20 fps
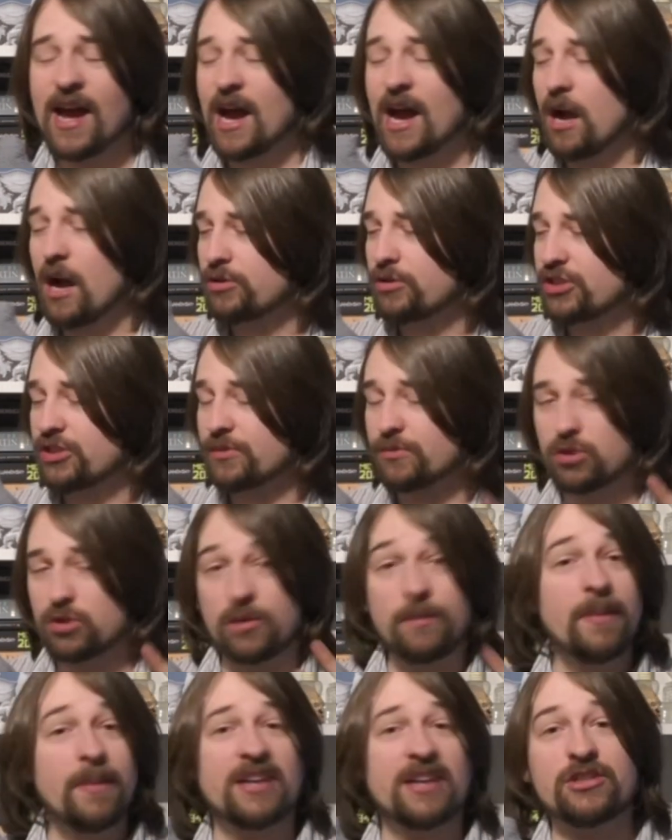uh, with some
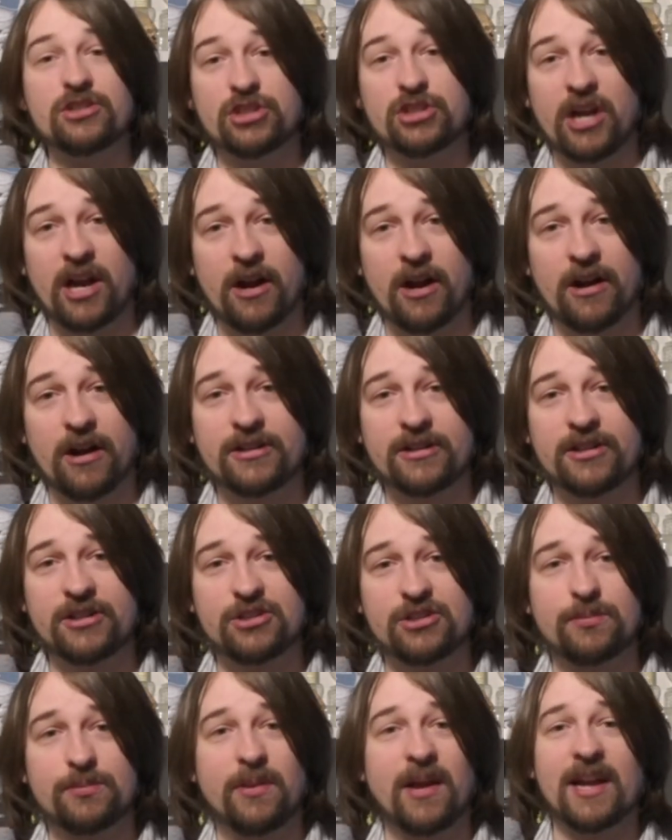tremendous
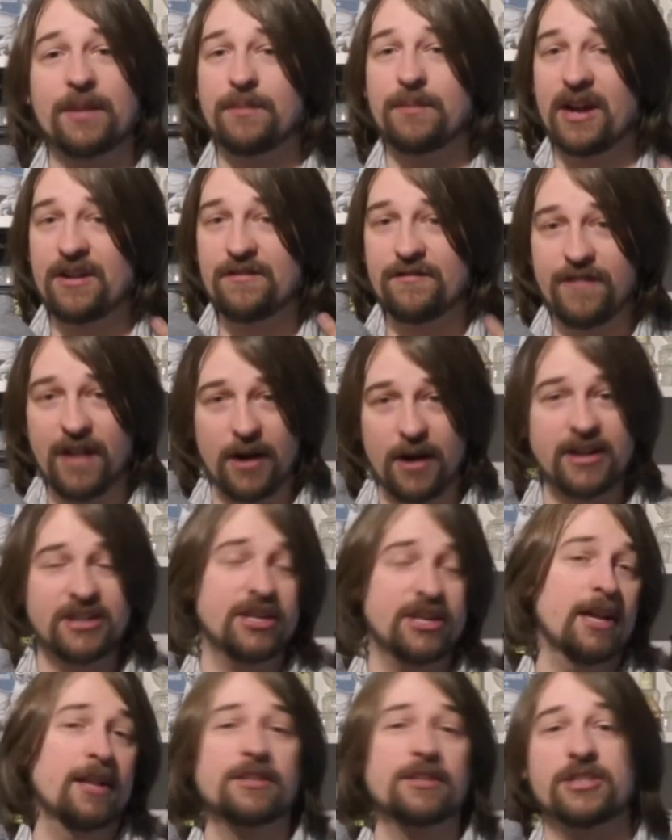characters played by very
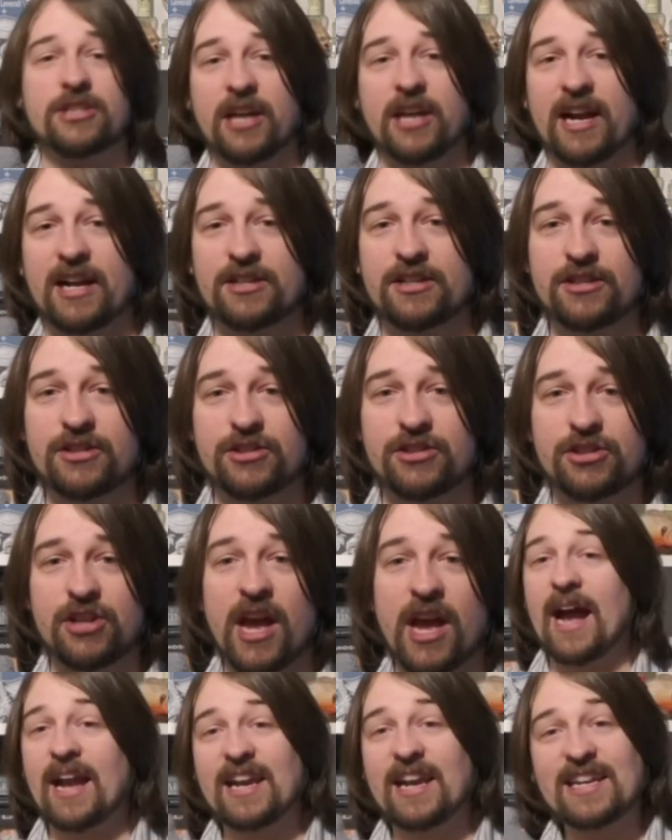talented actors,
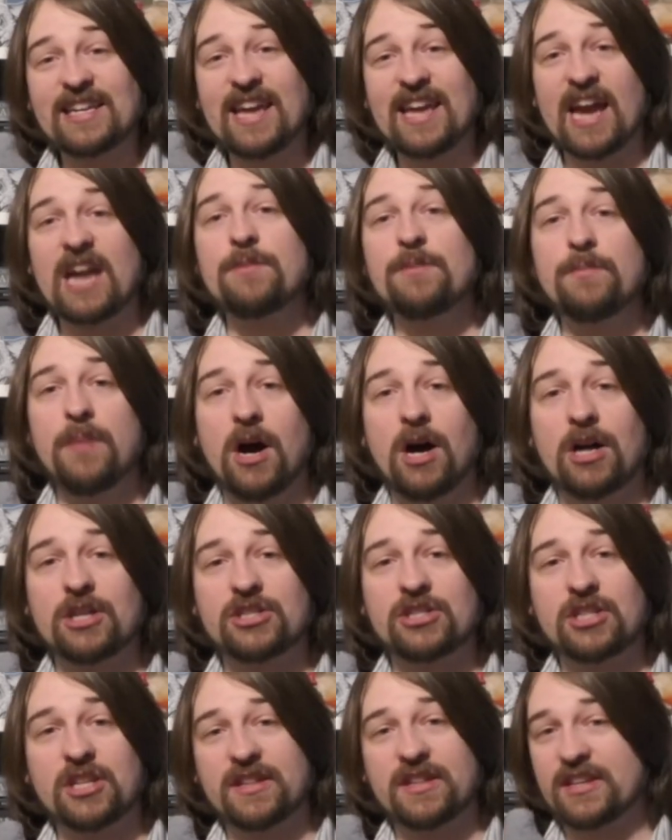and a game
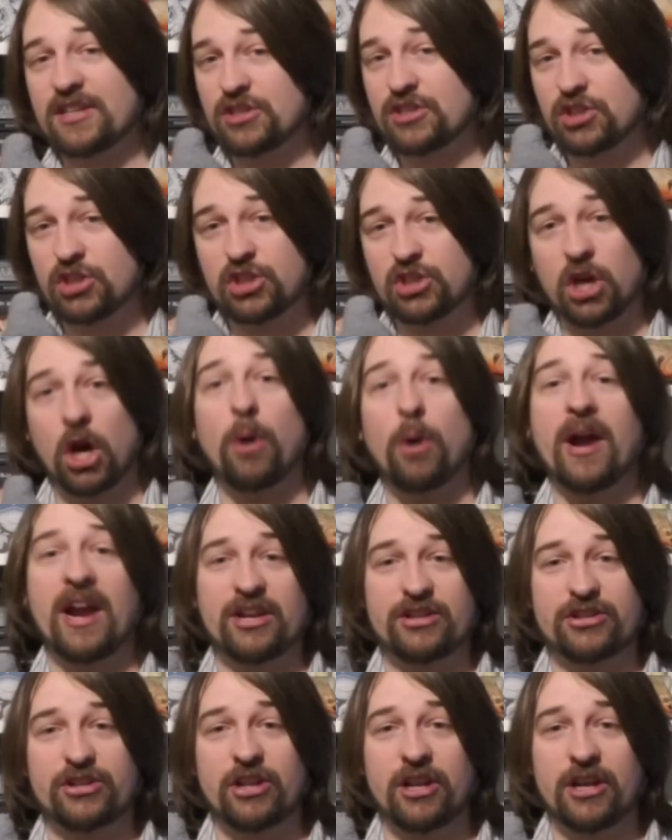master that is so
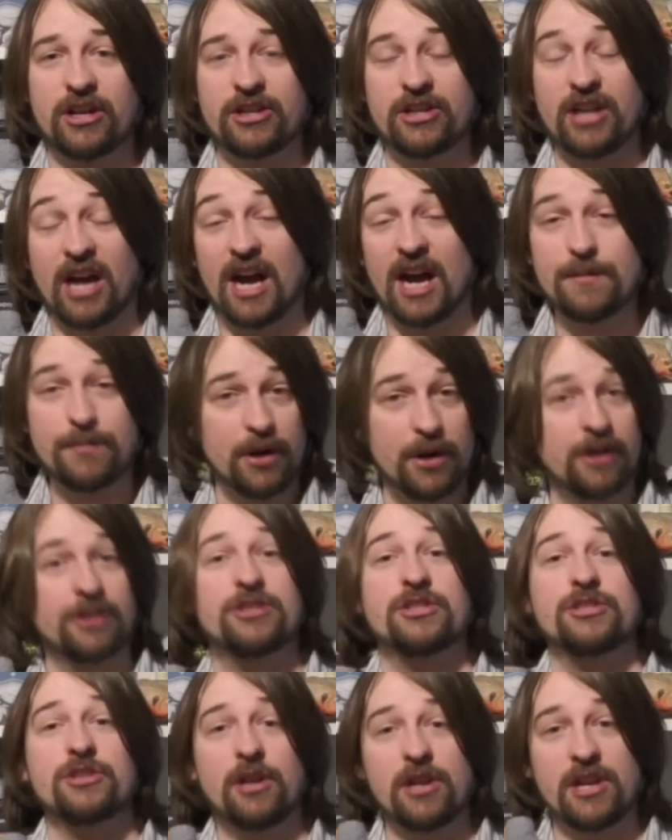excellent, I
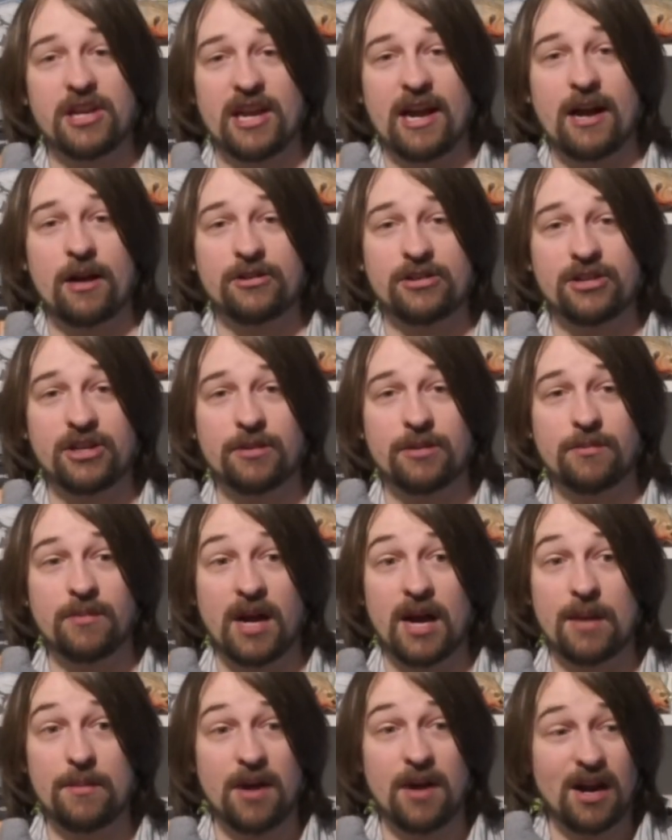personally count him
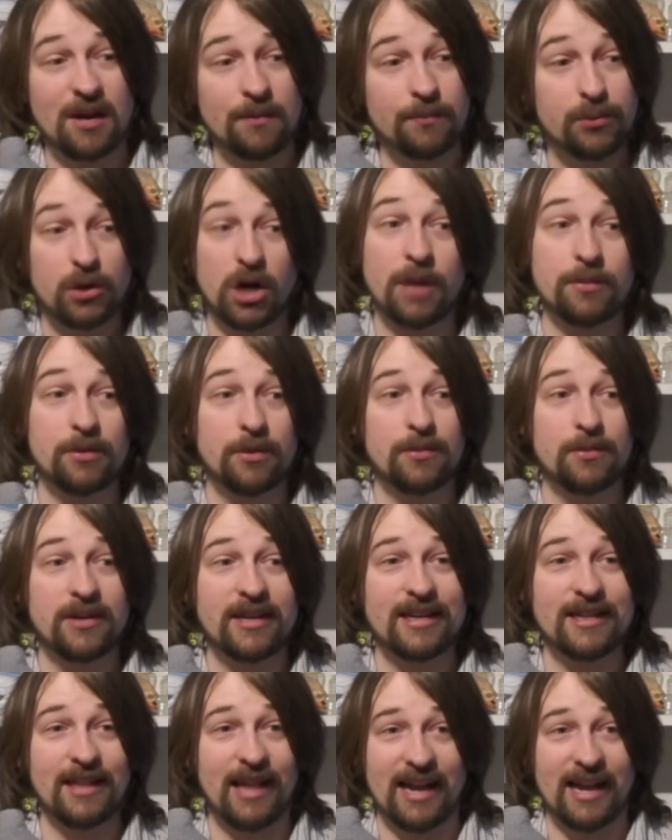among
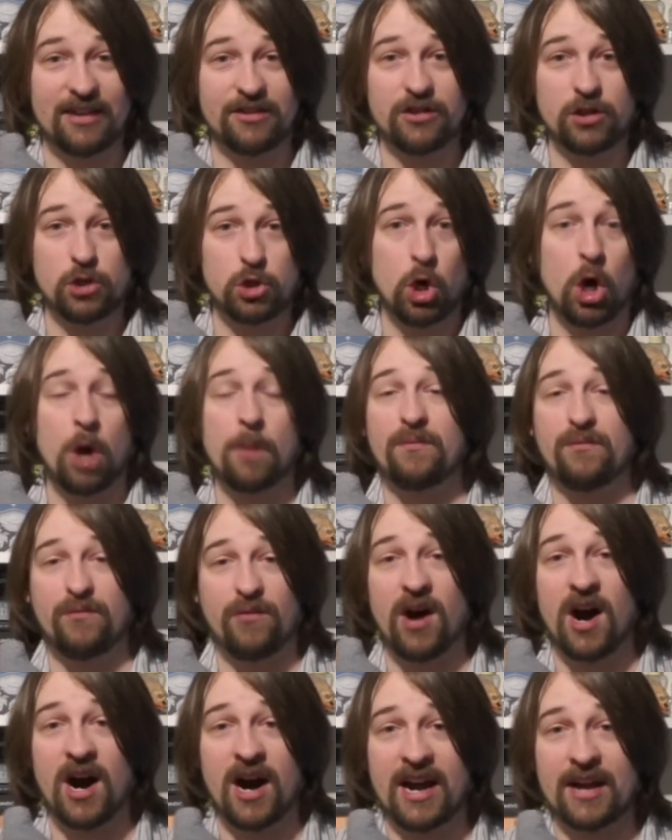probably like the top
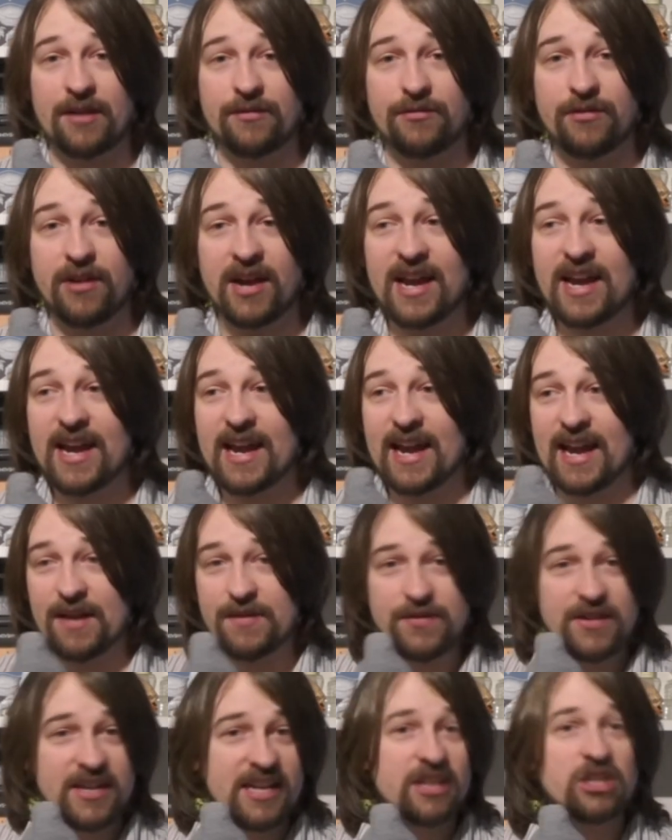five
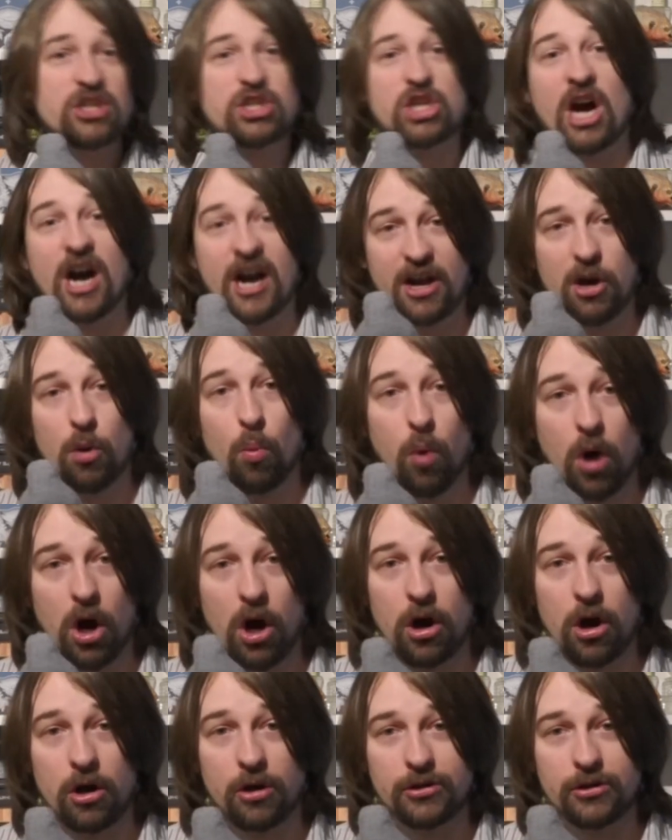in the entire
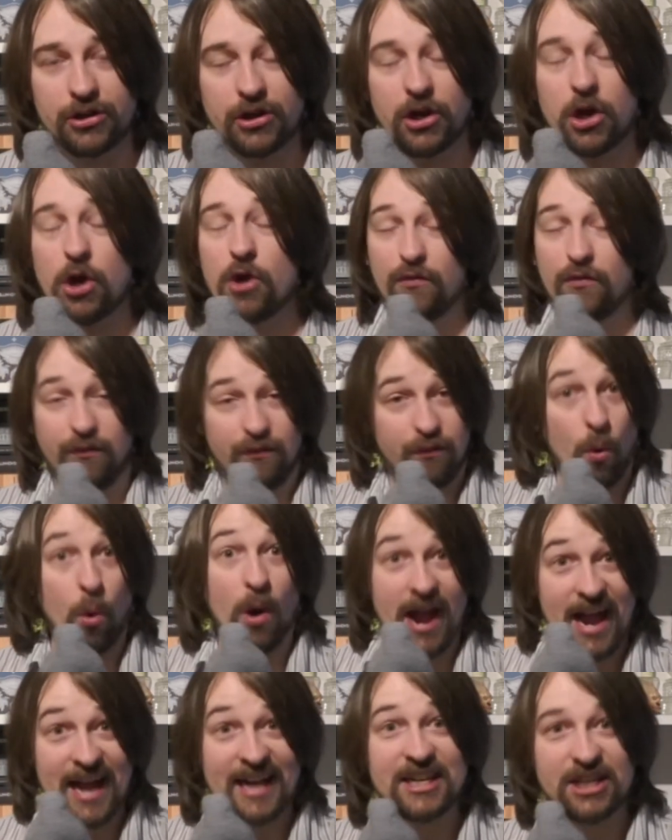world for
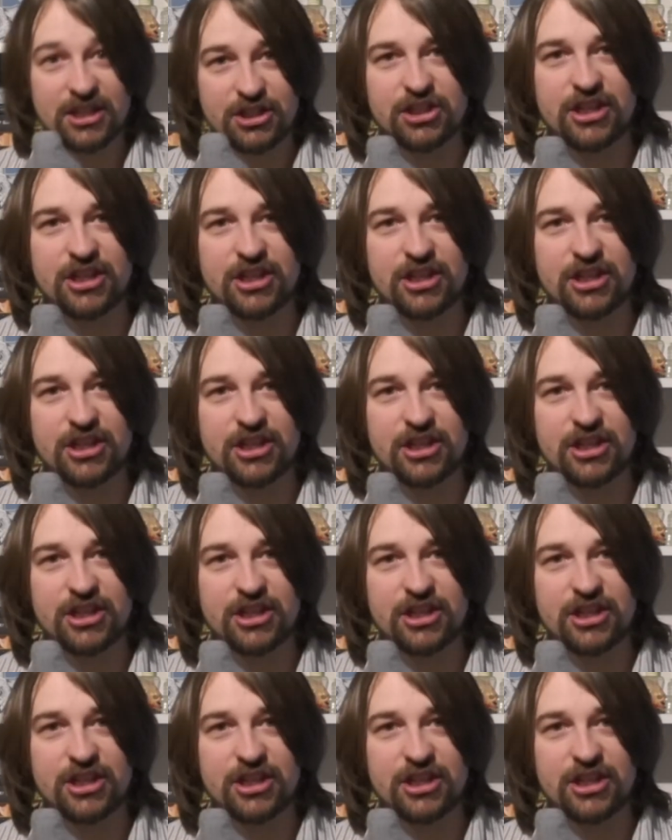any